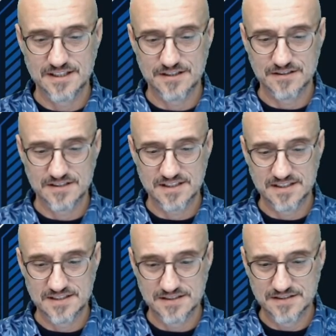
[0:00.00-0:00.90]
here
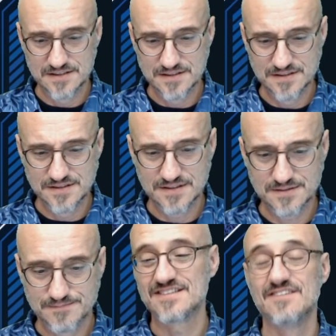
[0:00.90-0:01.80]
is
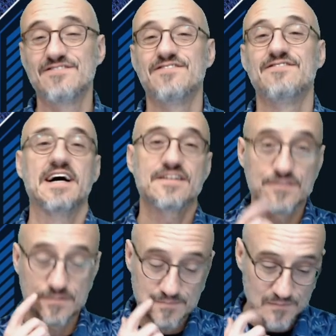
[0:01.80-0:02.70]
effects.